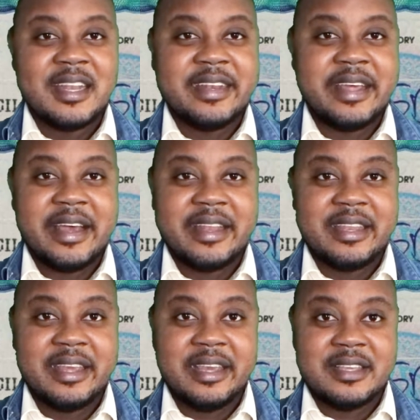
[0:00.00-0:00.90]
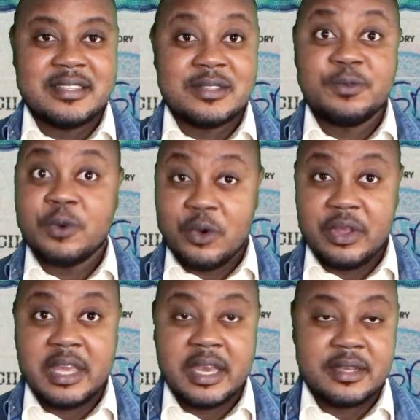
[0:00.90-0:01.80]
that is 4
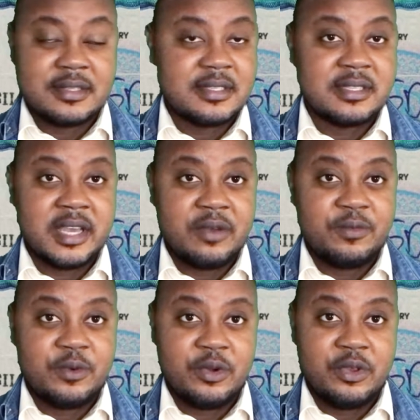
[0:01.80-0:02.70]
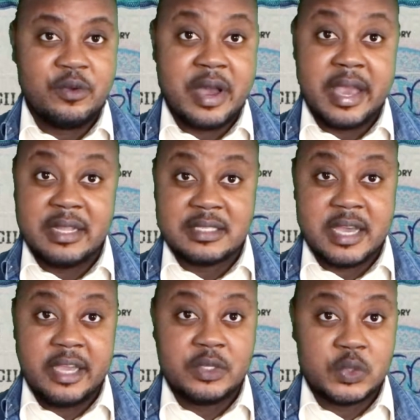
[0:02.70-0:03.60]
years, therefore you are
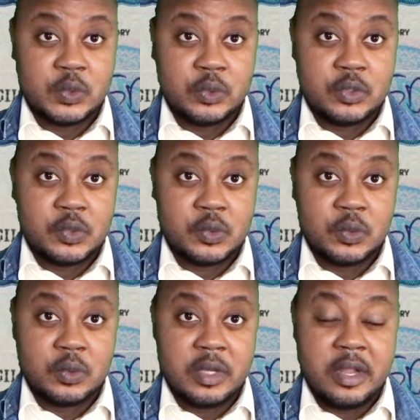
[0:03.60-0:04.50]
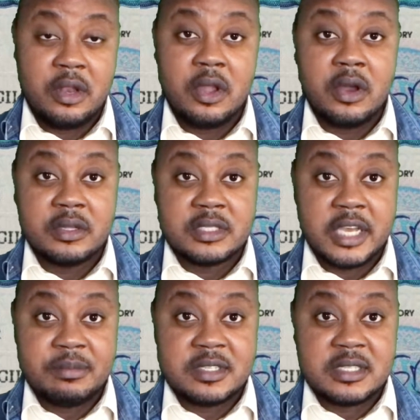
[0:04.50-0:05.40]
entitled to a
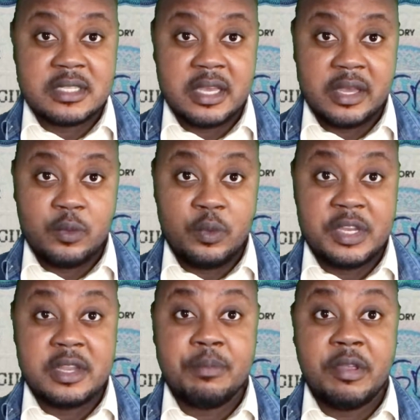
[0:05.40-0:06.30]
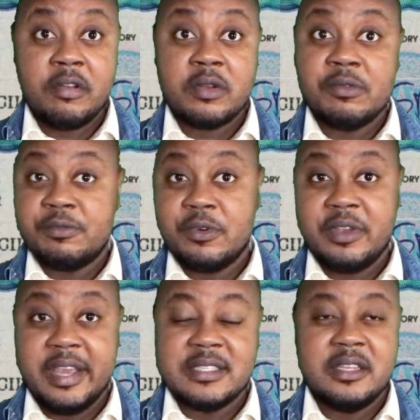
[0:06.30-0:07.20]
long-term stay within a period of 4
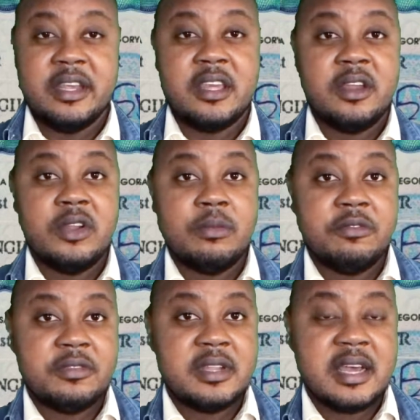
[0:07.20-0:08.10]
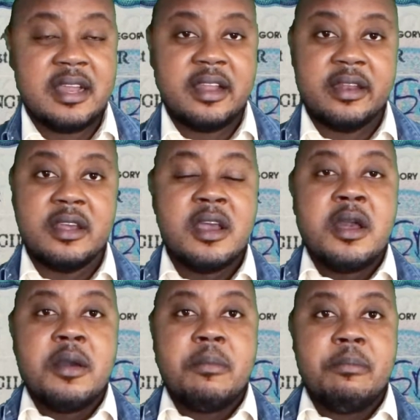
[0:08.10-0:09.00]
years in the kingdom of Thailand.
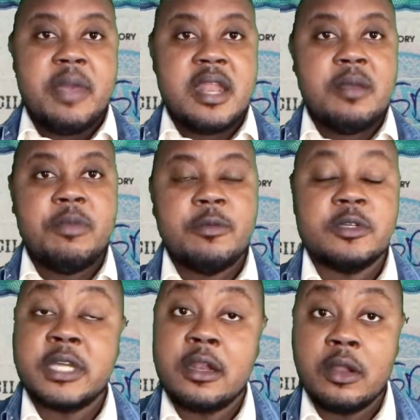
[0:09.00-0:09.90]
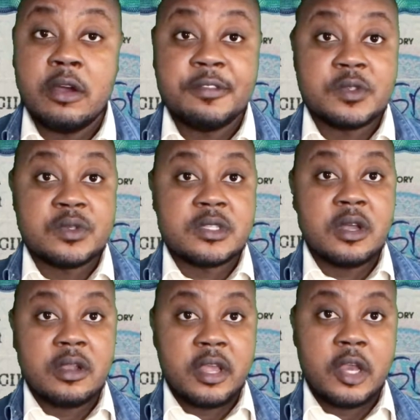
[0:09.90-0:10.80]
Many people that love to
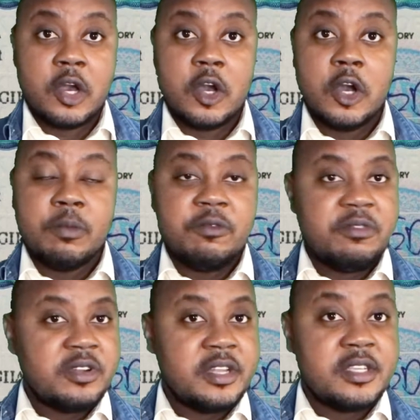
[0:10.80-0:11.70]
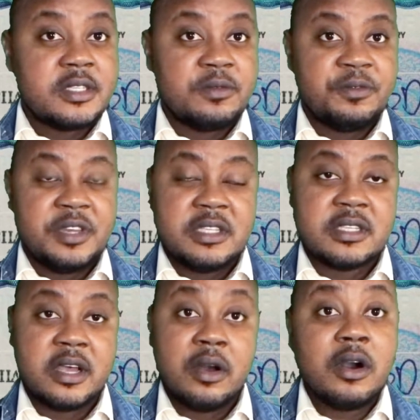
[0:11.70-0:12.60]
study opt for this
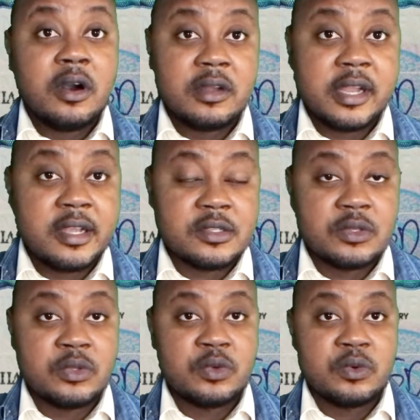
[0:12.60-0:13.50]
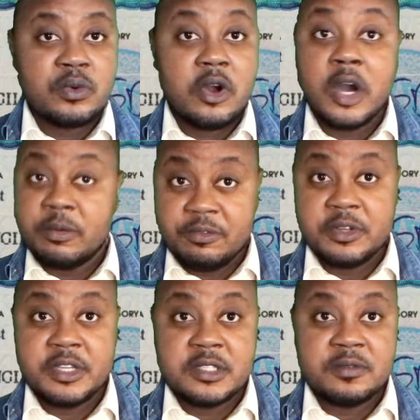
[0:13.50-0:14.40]
visa. Others do opt for
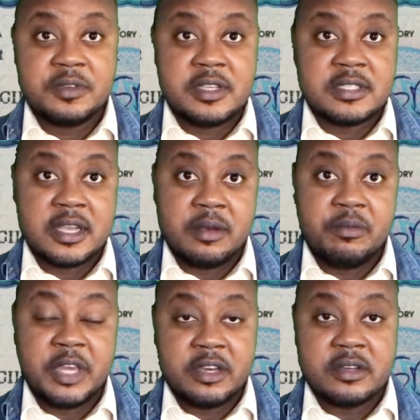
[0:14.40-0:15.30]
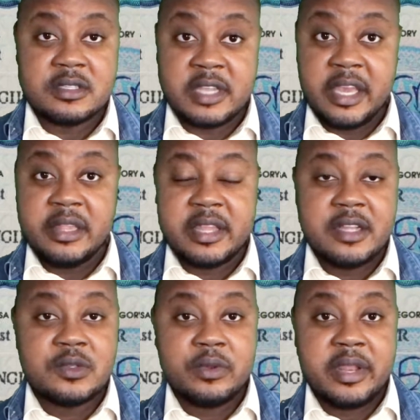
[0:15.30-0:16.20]
this visa because they
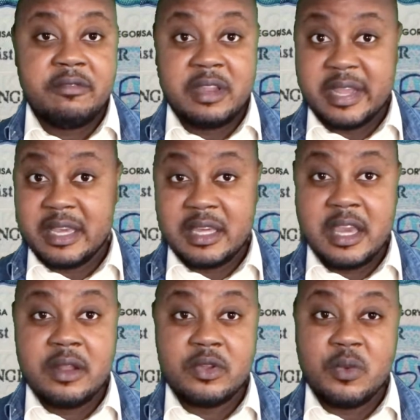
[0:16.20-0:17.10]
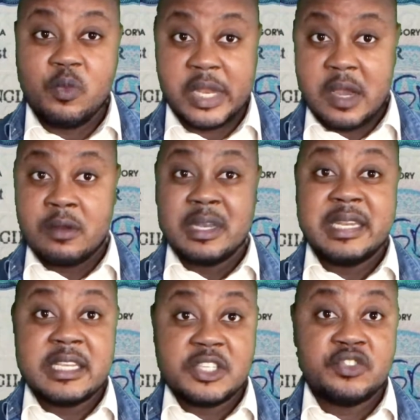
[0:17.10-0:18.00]
intend to live in the kingdom without
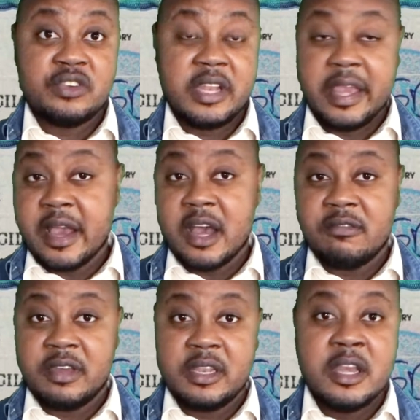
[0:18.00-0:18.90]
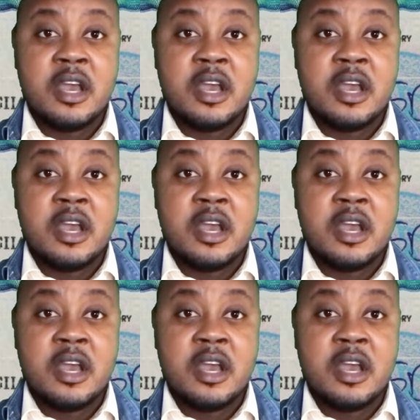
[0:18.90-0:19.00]
necessarily having